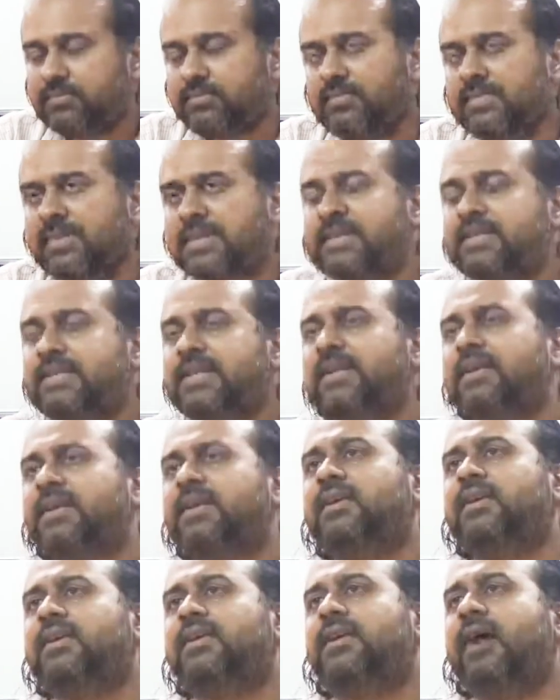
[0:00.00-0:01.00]

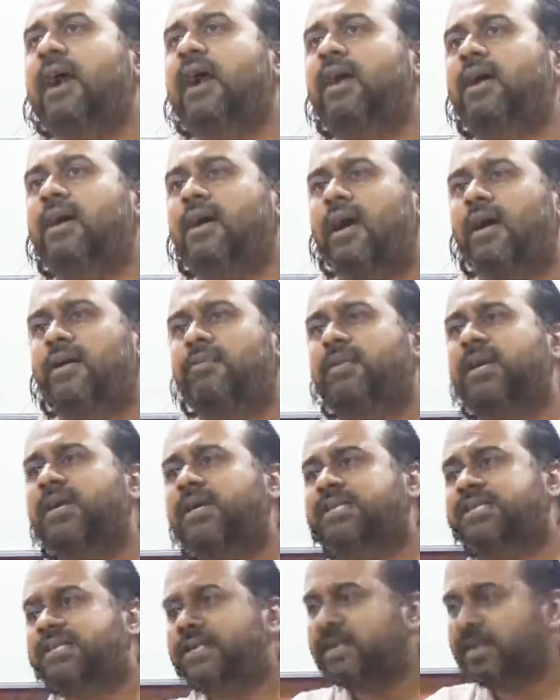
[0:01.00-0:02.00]
See, I
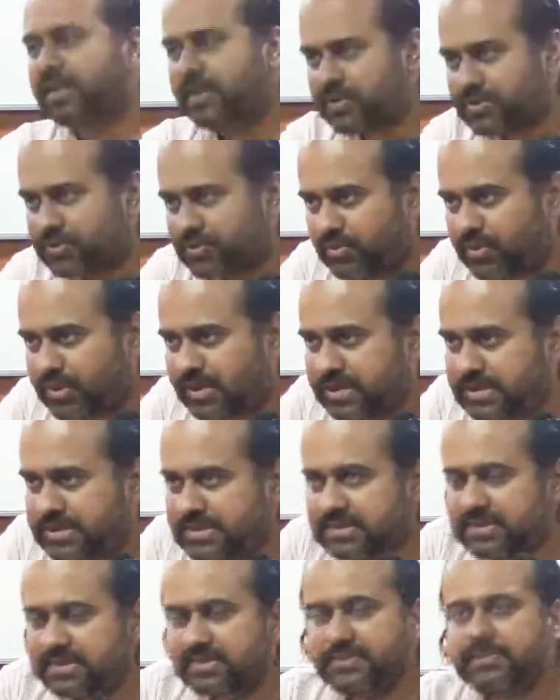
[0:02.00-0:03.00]
meet senior
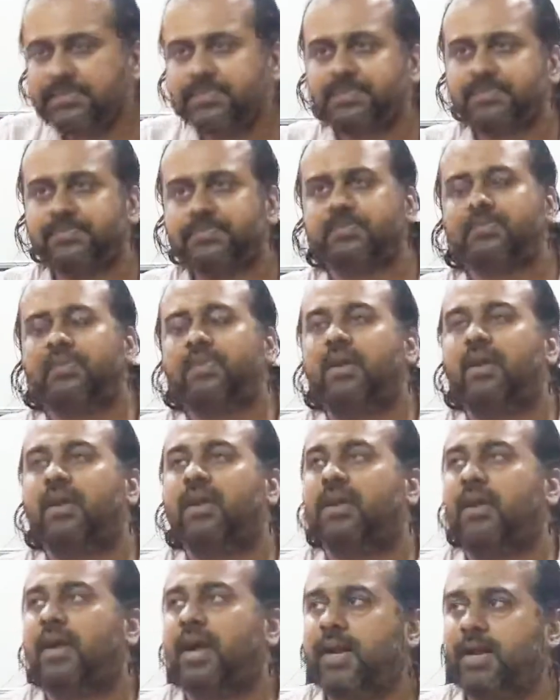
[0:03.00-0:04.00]
students
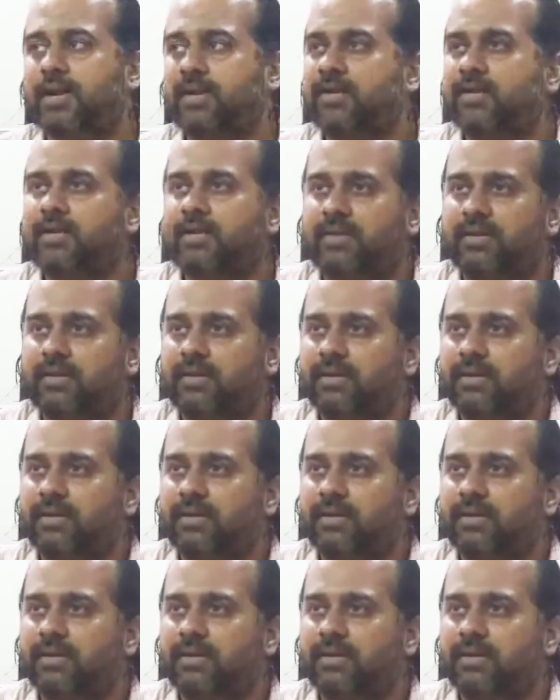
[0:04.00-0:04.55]
and